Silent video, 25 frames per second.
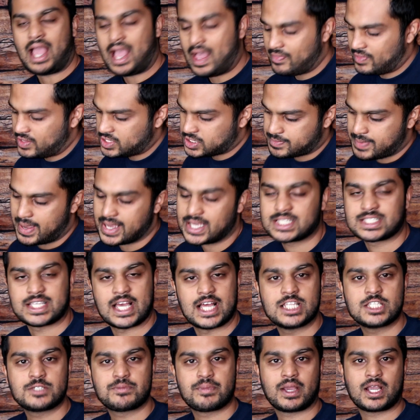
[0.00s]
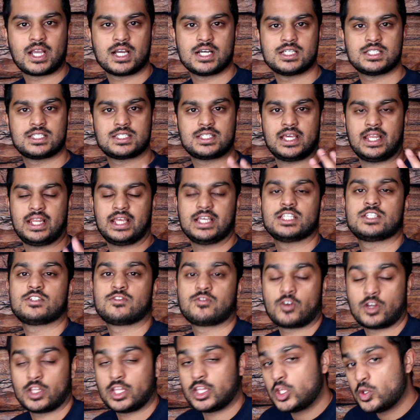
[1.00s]
And this makes sense because it is
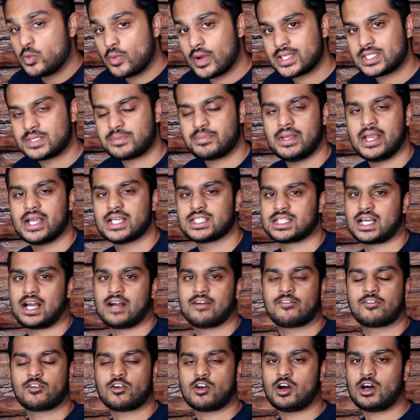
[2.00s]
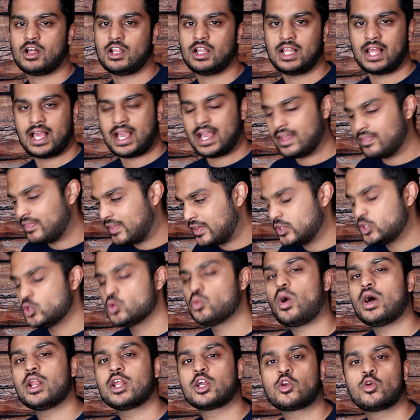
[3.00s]
for the USPS after all, and they
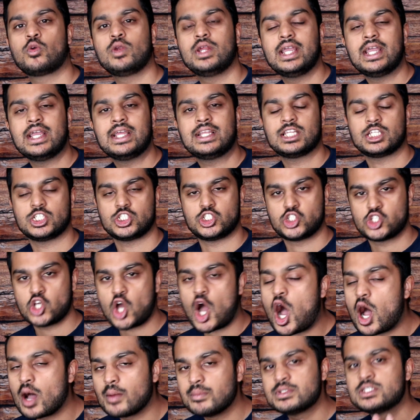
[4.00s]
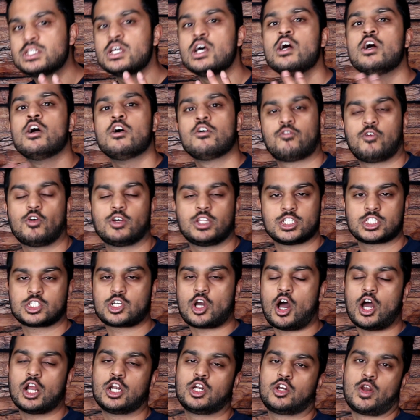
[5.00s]
do want to create jobs for this
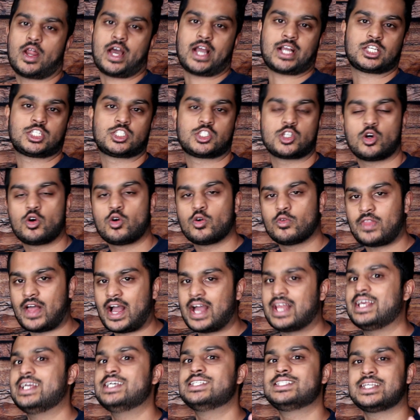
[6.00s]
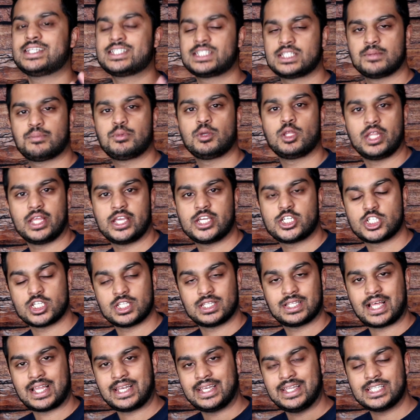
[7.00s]
contract. So that is a
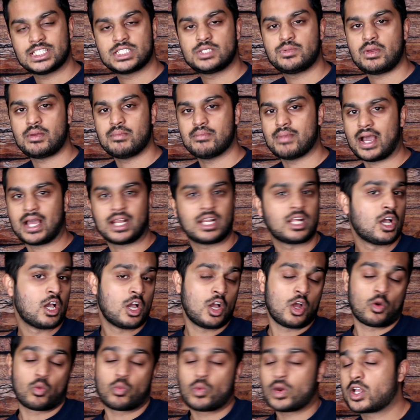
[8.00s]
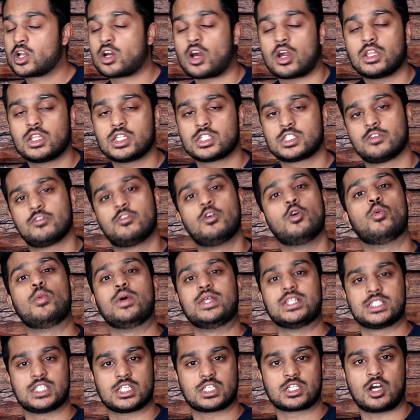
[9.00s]
stipulation that needs to be met regardless of who
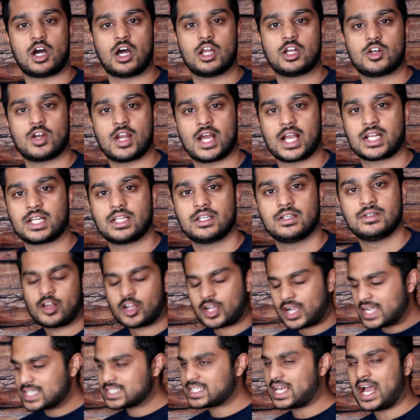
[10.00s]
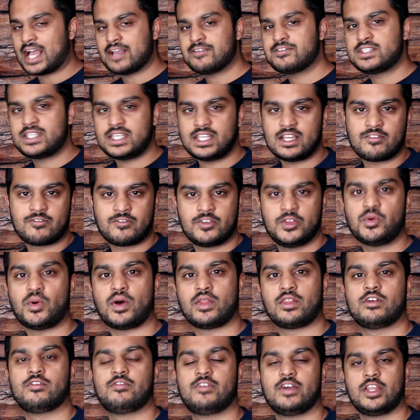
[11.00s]
wins this contract. Now guys, I've seen a few
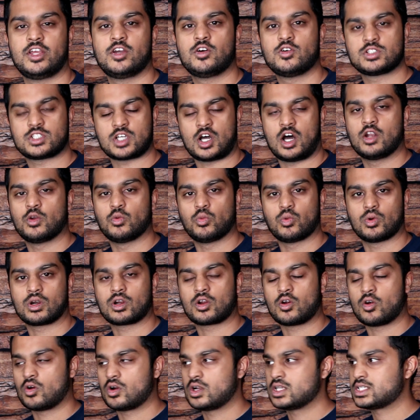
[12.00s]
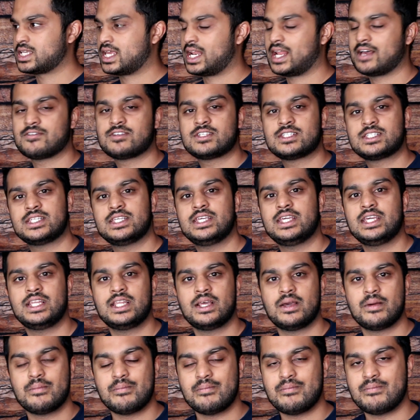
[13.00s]
other videos on Workhorse and I've
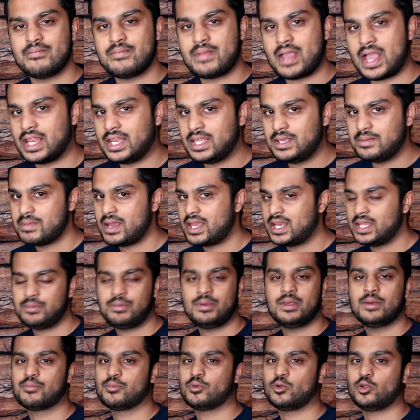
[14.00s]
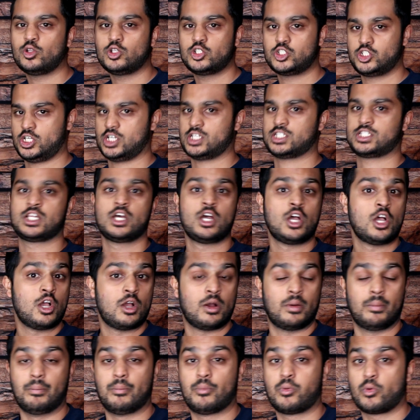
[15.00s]
seen many, many people just
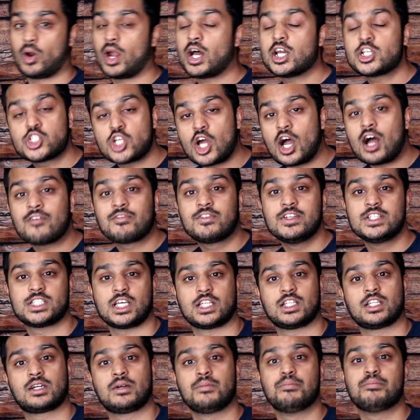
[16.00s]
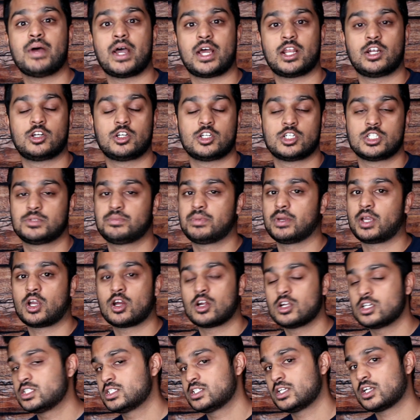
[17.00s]
brush off these other competitors
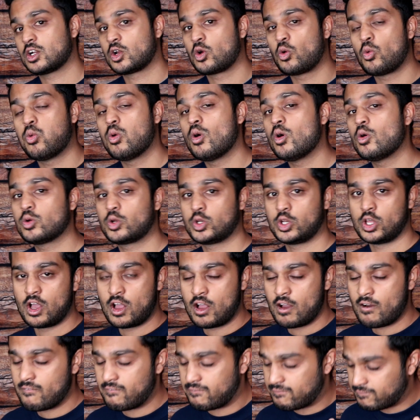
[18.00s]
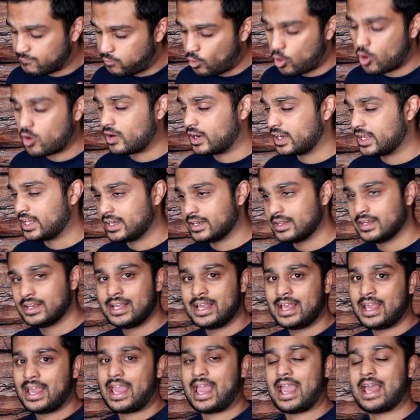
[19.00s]
because they're quote foreign
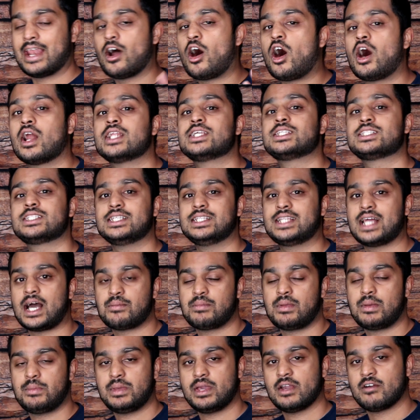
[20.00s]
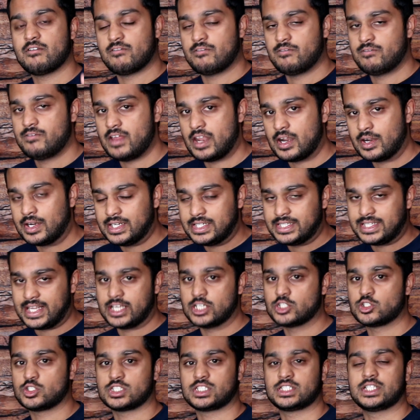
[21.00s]
and honestly that may be a very
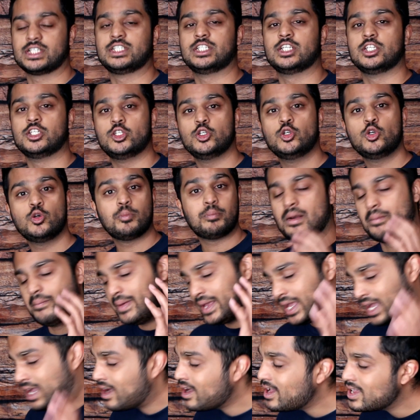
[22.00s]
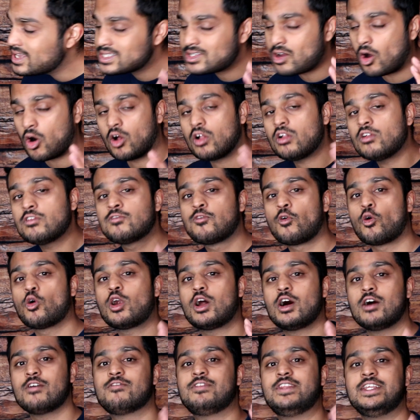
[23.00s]
dangerous thing to do because all
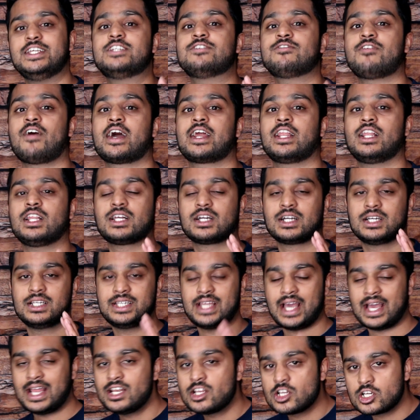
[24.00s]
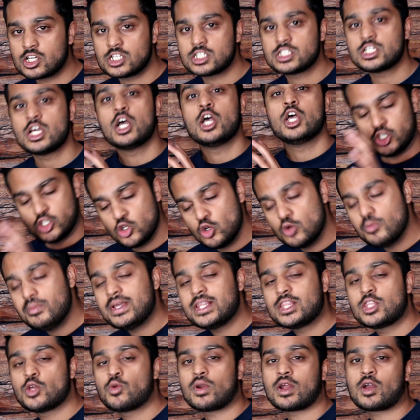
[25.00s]
four of these final contenders do
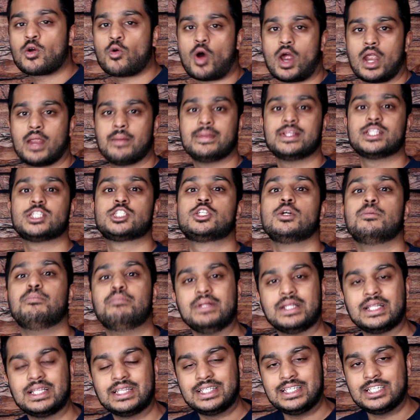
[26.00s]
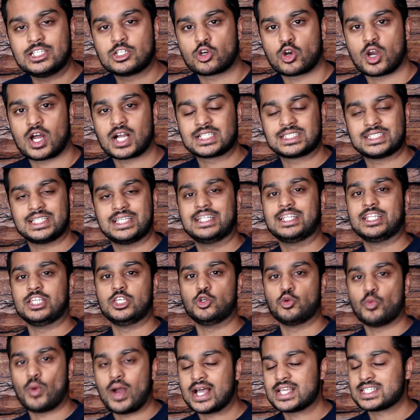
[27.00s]
meet the requirements to build the trucks in the
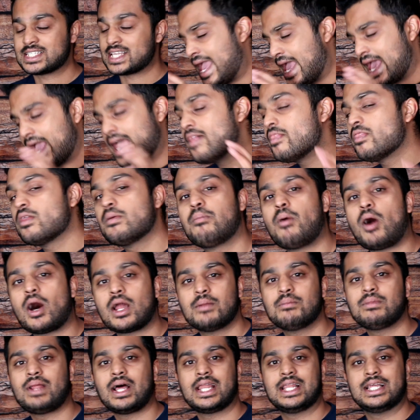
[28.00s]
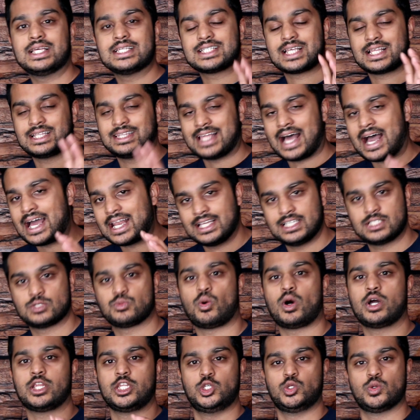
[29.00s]
US and the bottom line is that is
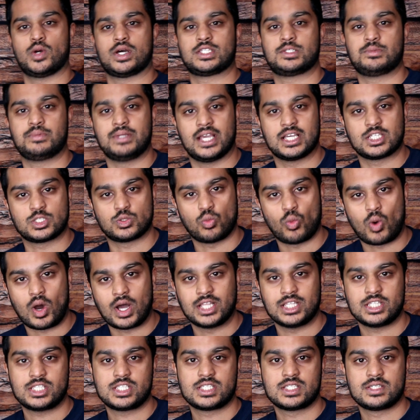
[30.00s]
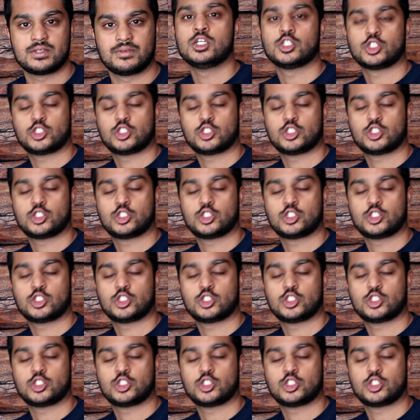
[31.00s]
what USPS wants.